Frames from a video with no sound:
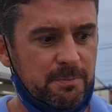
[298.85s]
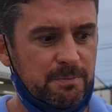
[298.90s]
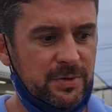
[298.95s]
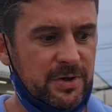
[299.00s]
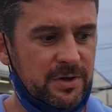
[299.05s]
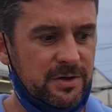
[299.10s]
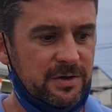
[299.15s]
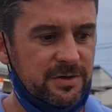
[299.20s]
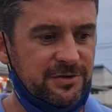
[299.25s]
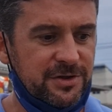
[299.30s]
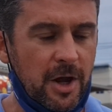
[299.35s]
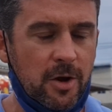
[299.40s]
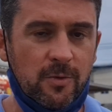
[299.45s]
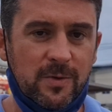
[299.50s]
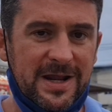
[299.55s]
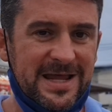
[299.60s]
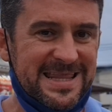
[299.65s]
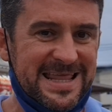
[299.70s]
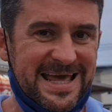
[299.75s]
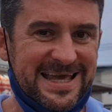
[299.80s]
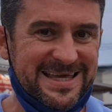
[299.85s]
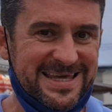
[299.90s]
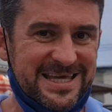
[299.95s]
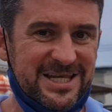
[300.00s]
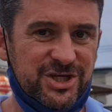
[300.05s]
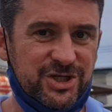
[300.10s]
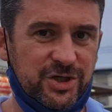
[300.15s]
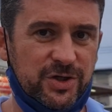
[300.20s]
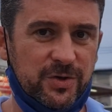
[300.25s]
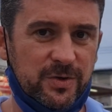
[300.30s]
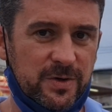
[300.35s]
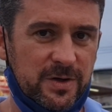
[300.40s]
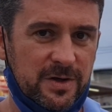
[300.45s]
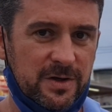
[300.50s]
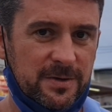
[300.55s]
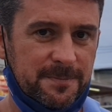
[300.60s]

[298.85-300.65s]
but don't let that kid you.